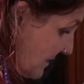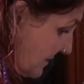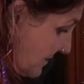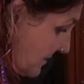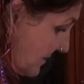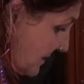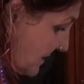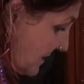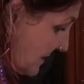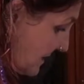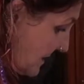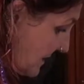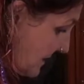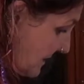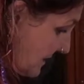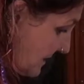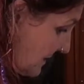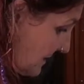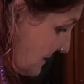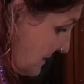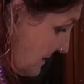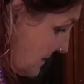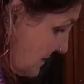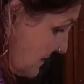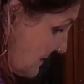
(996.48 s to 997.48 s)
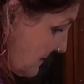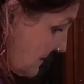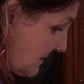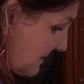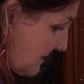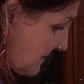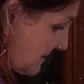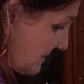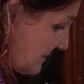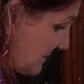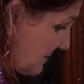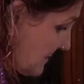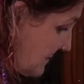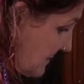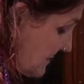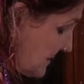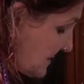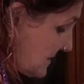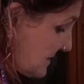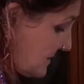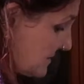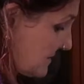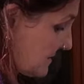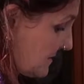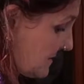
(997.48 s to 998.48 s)
Okay.
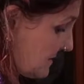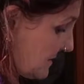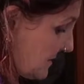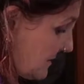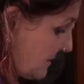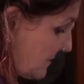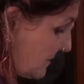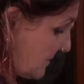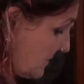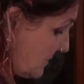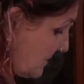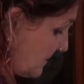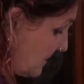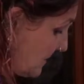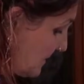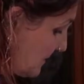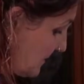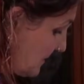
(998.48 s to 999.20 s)
Let's turn that on.